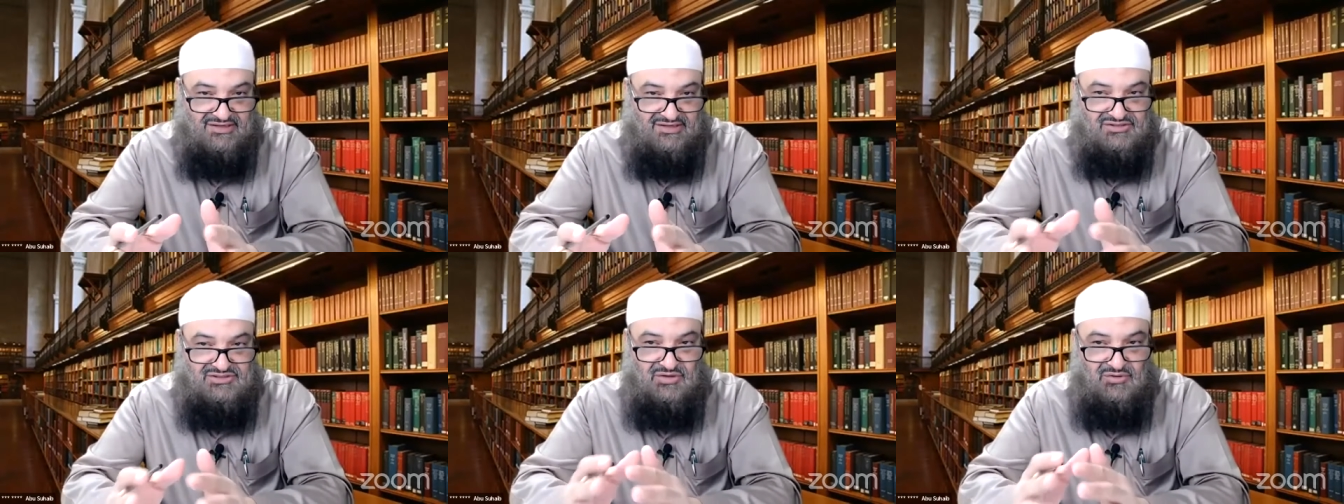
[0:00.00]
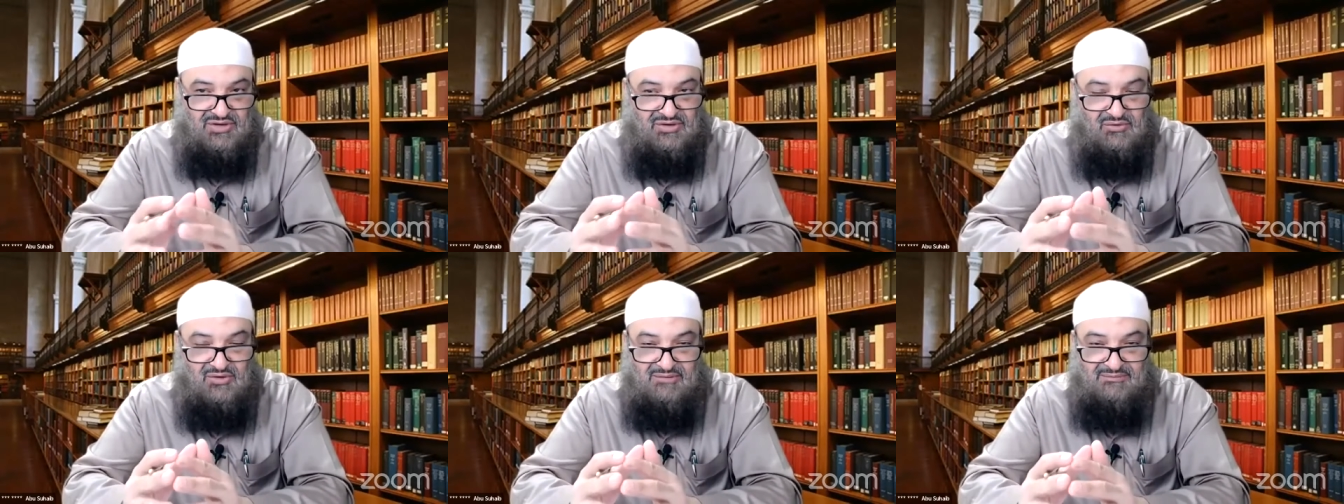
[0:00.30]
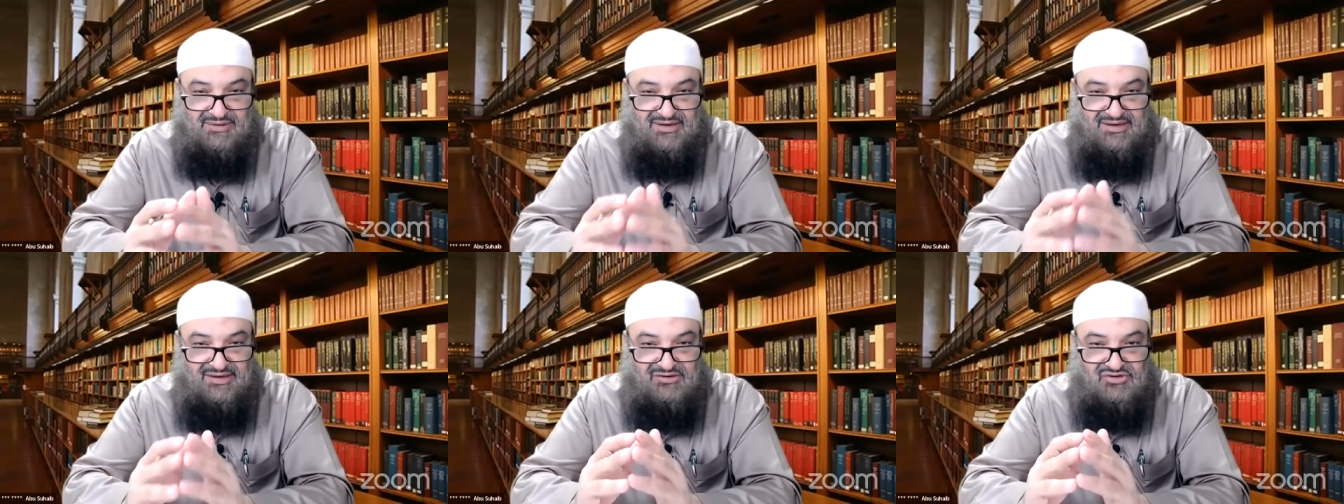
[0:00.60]
so he will
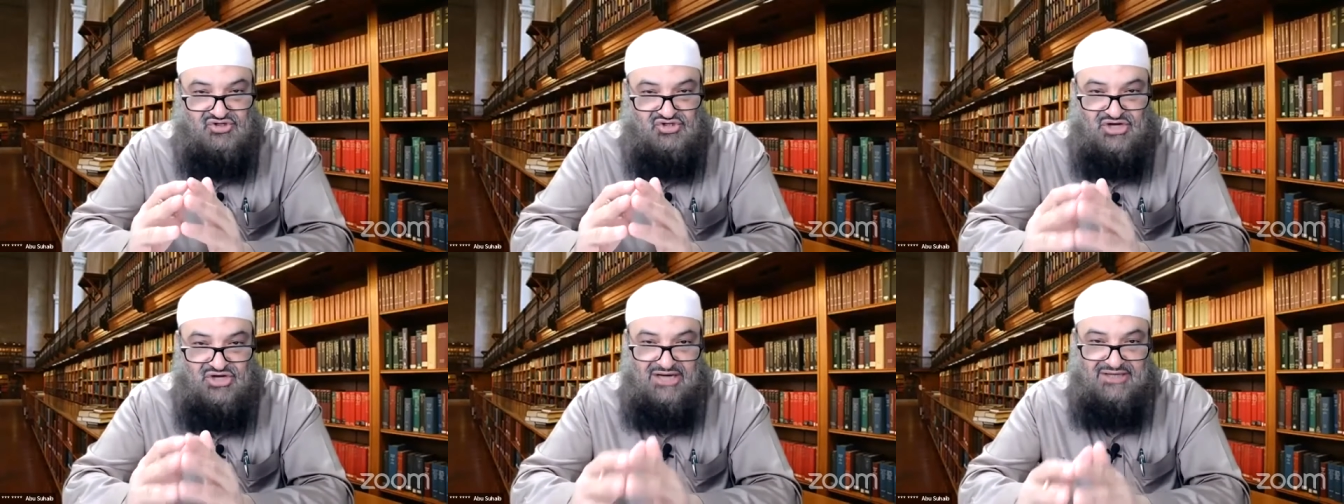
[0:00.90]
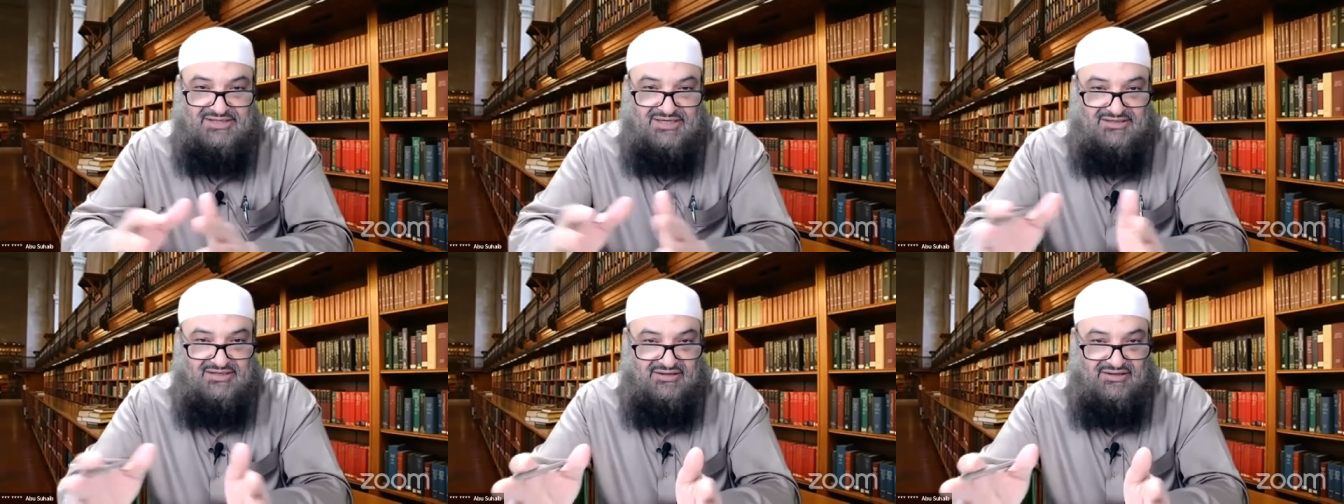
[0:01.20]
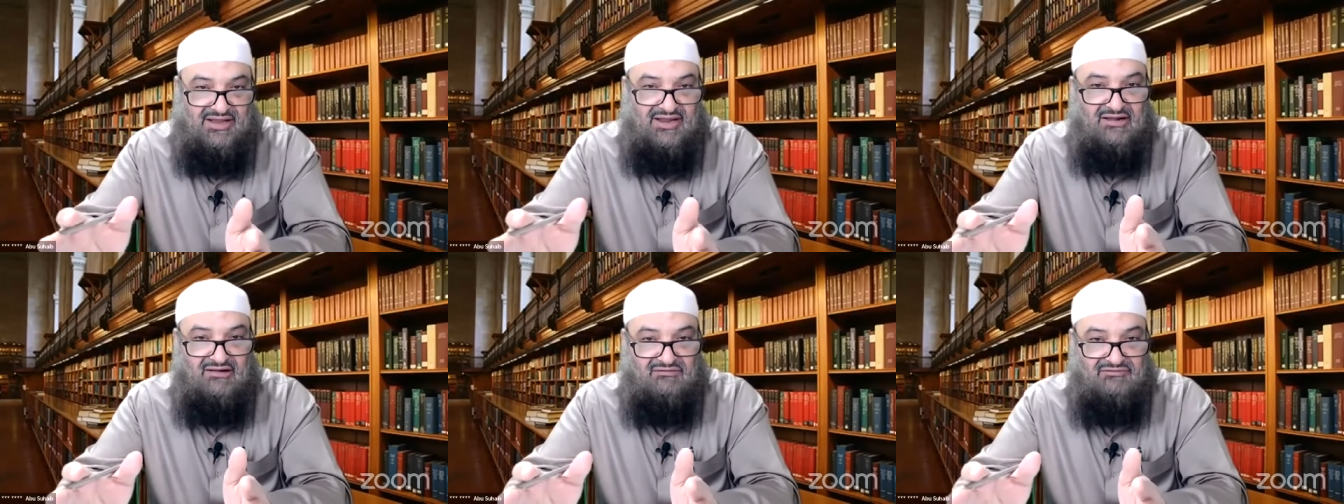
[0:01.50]
be chucked into
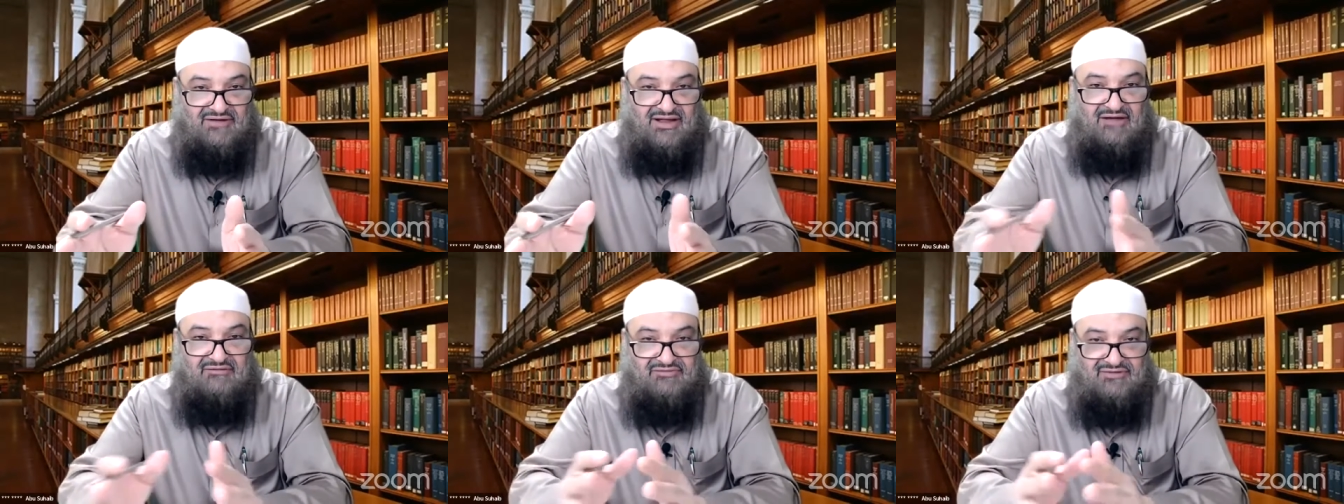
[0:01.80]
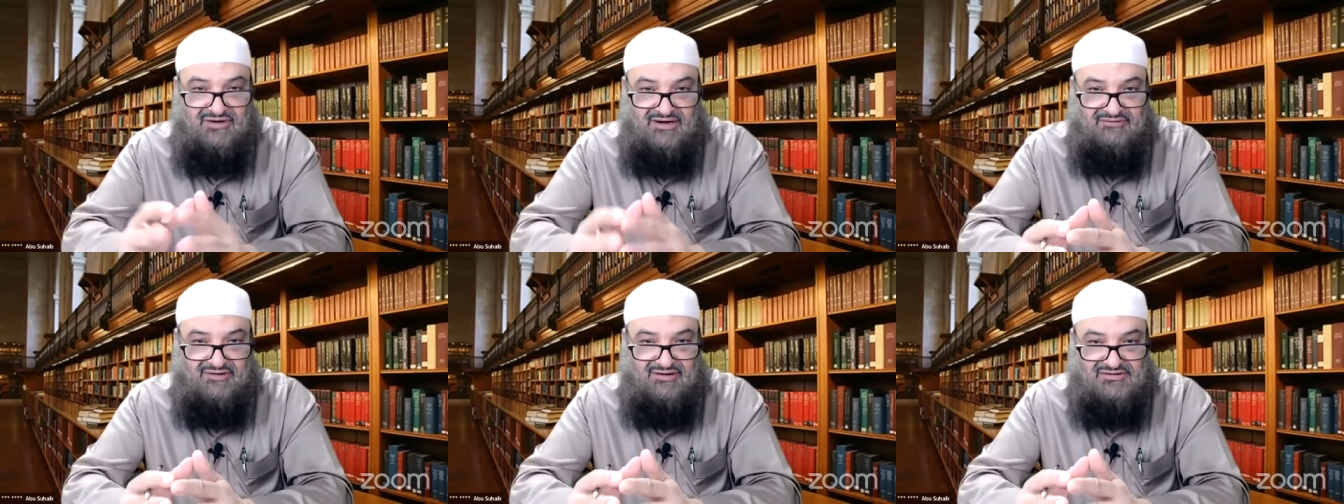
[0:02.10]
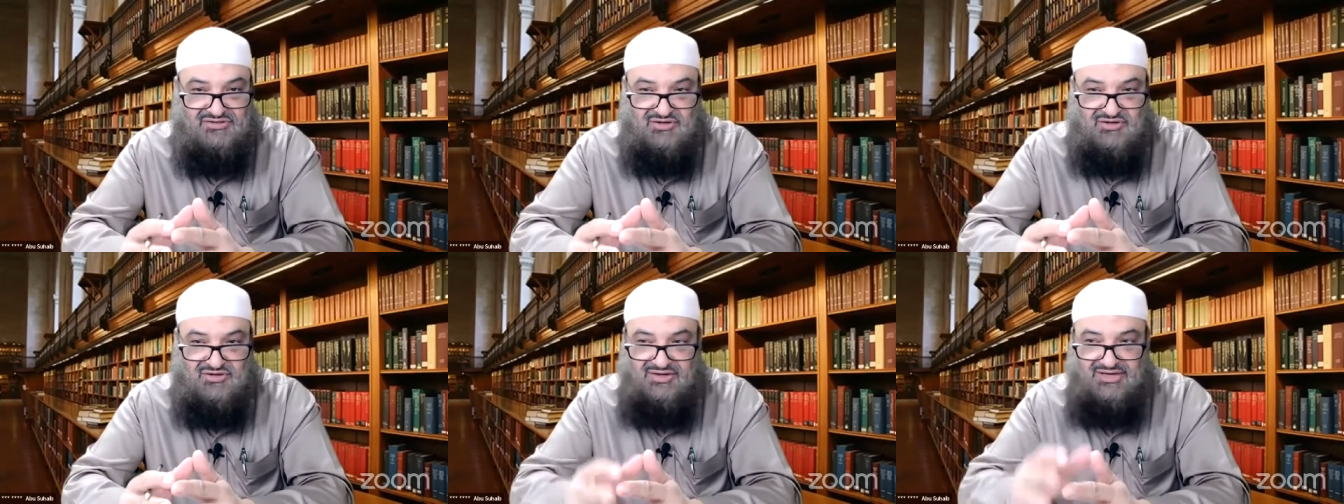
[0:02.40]
the hellfire forever
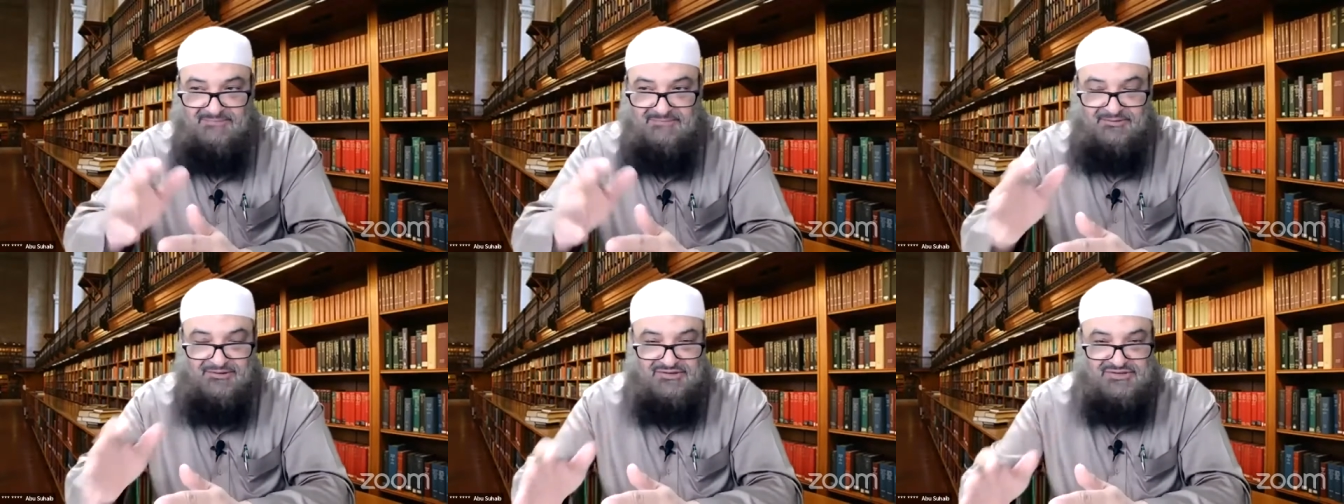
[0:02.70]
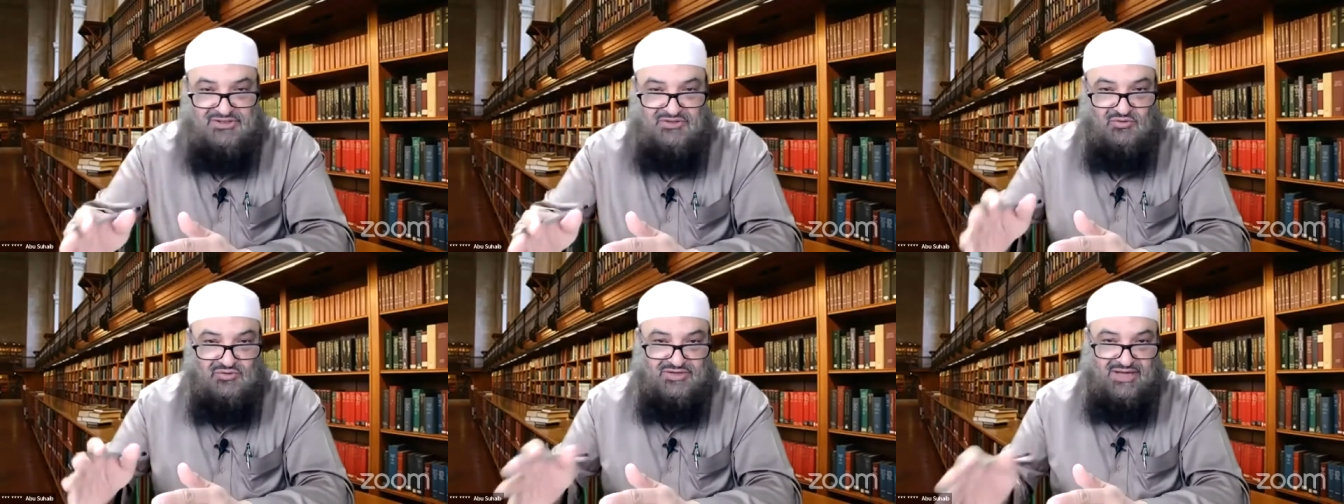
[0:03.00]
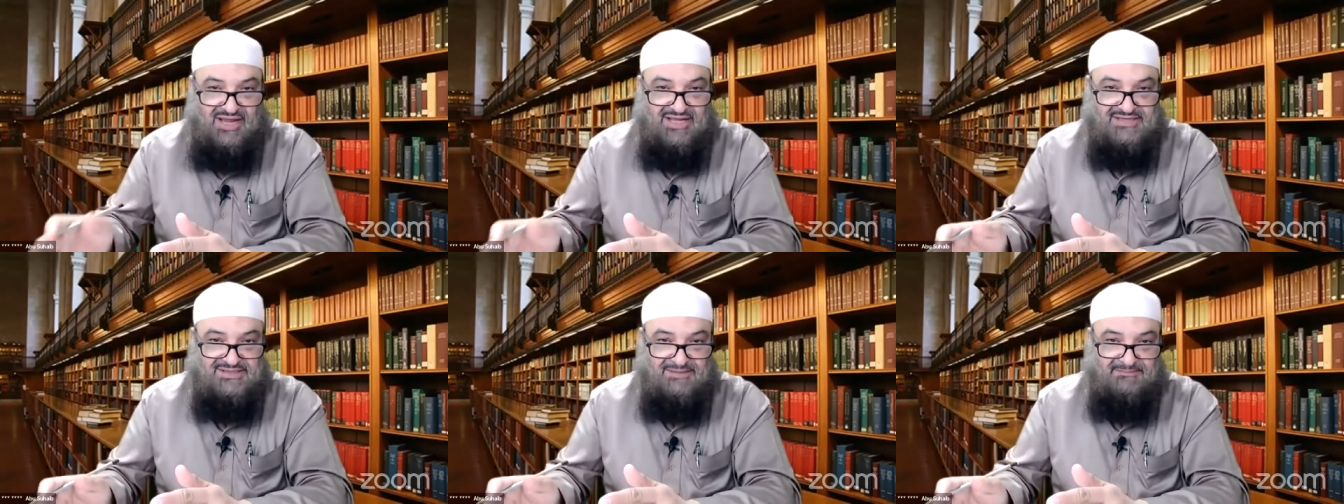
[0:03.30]
so any person who
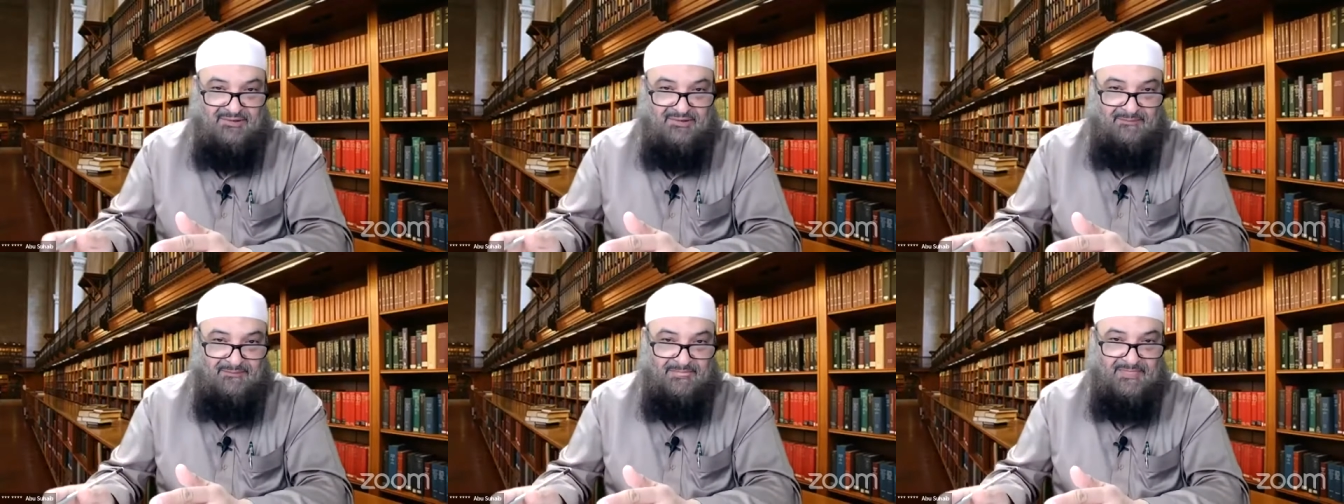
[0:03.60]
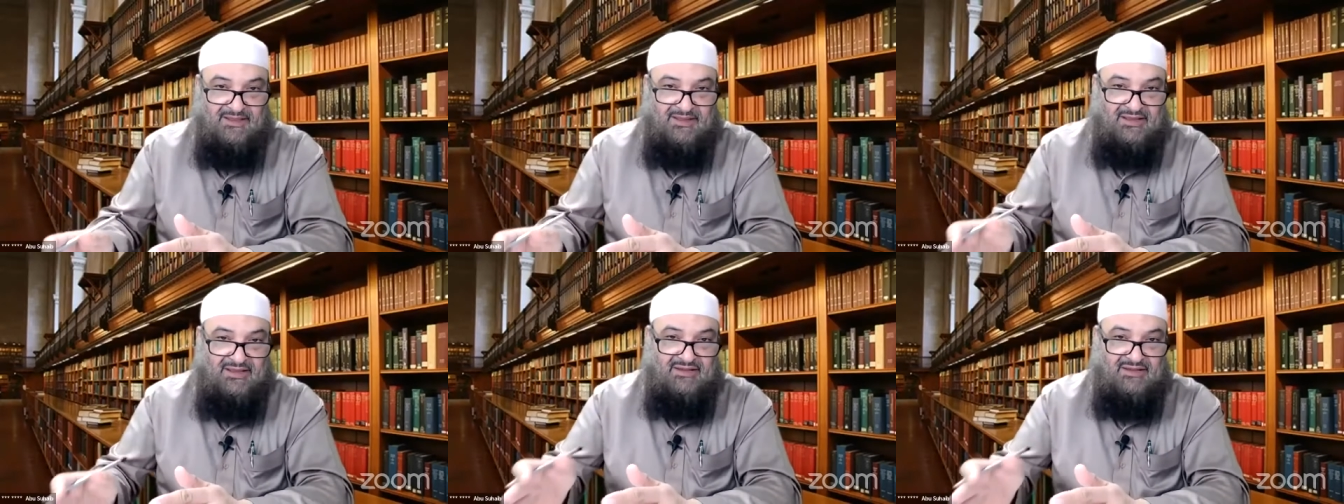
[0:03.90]
dies upon